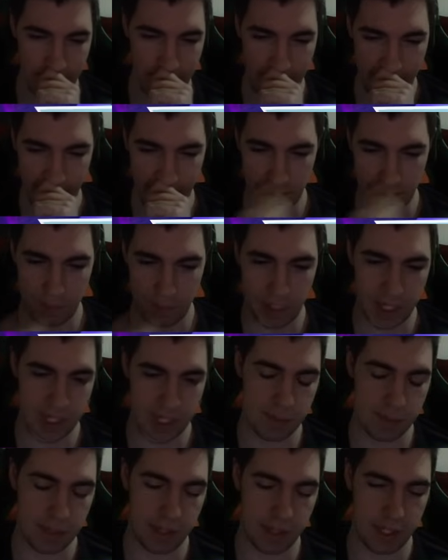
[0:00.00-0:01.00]
hand
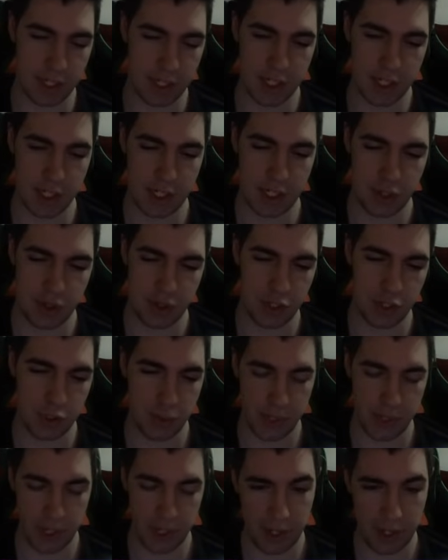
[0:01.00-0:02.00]
makes playing Sentry
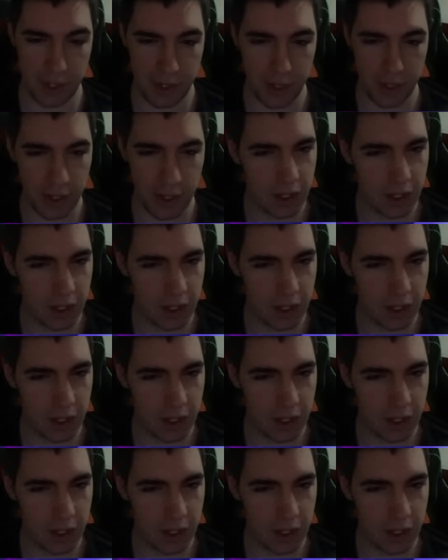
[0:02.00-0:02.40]
trickier.